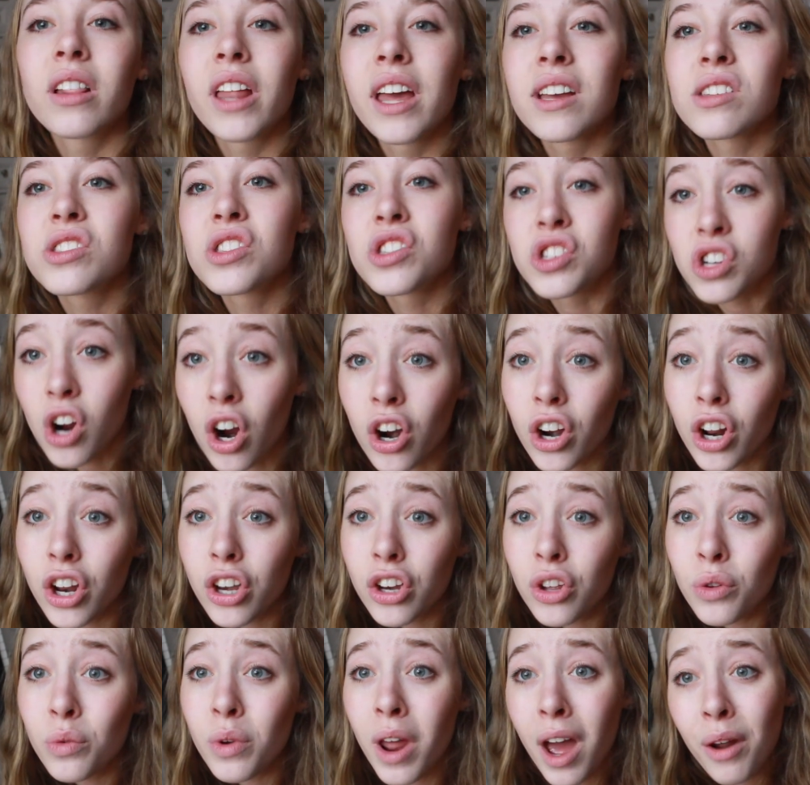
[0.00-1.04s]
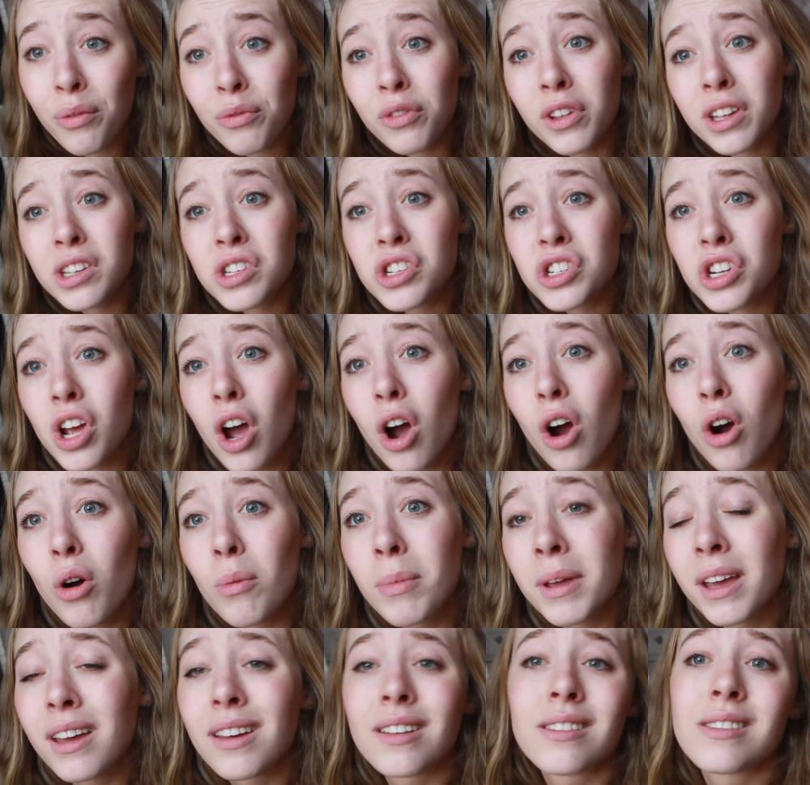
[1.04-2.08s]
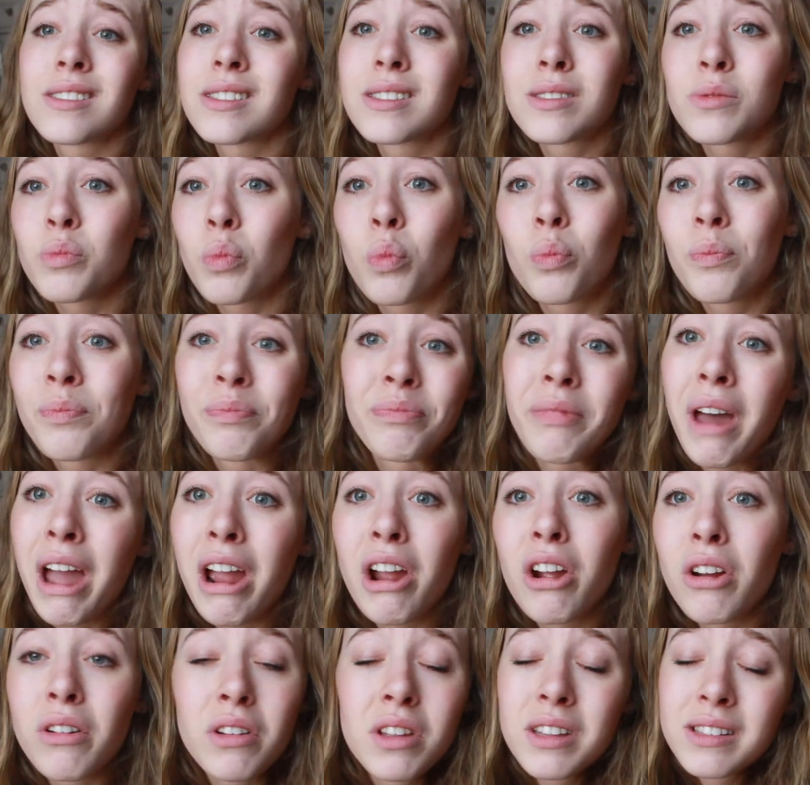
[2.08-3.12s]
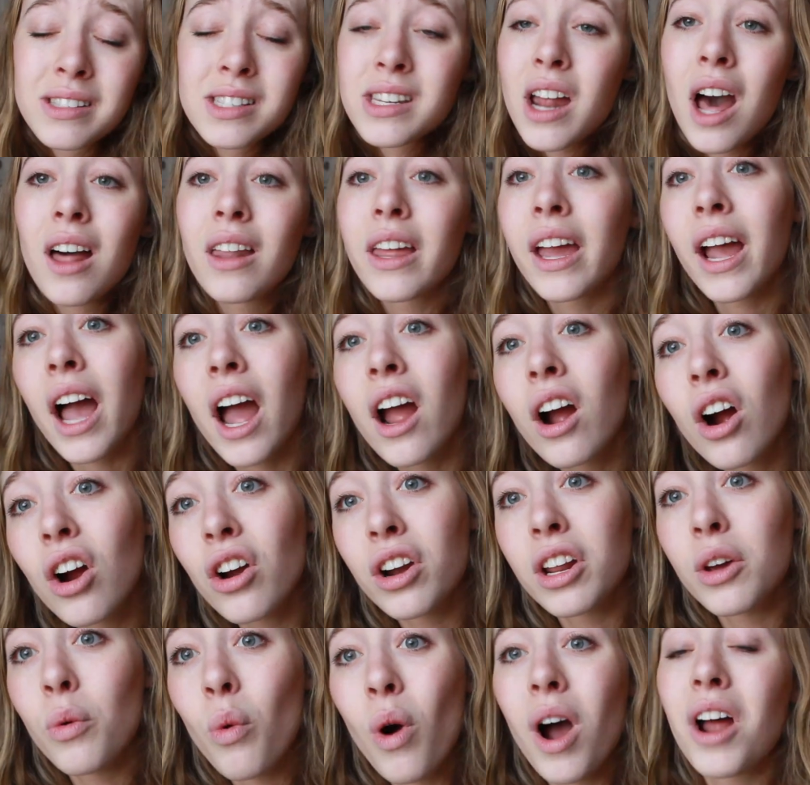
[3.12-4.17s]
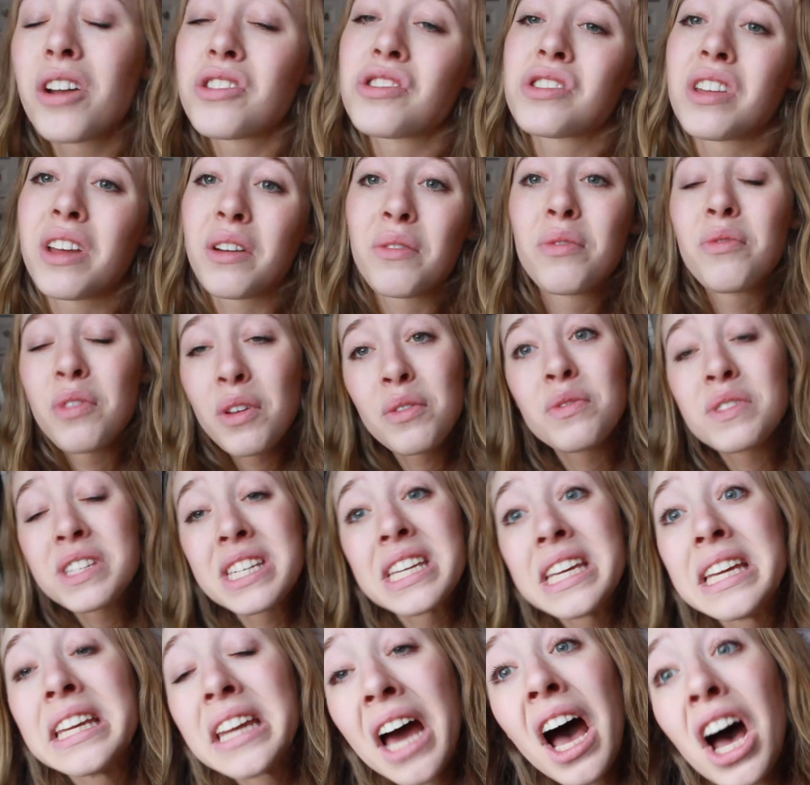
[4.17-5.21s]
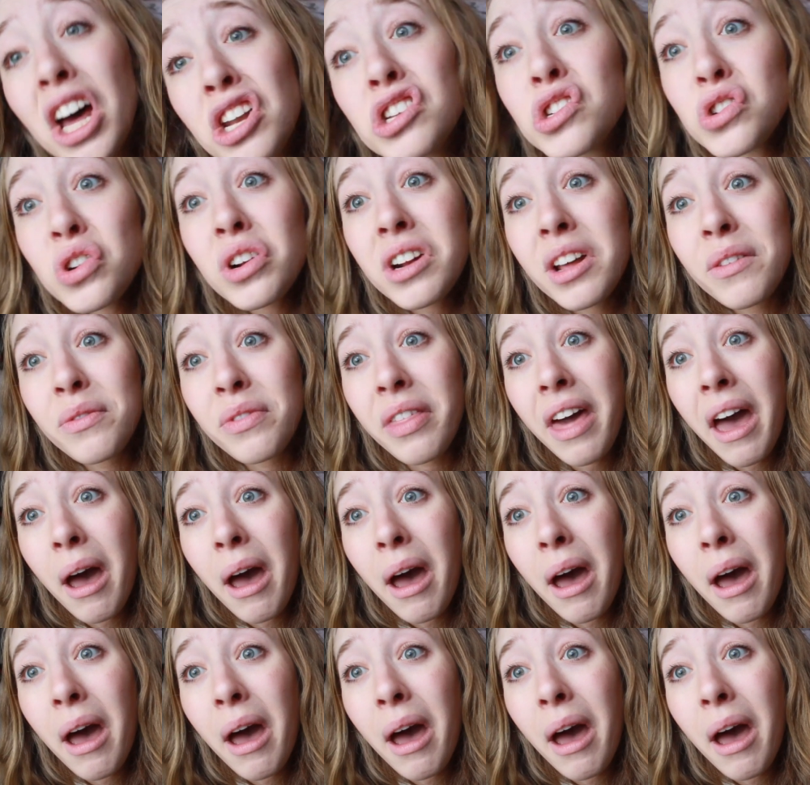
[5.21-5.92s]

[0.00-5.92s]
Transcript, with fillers: to like start a new Netflix show because I it's not like I already watched like 1500 of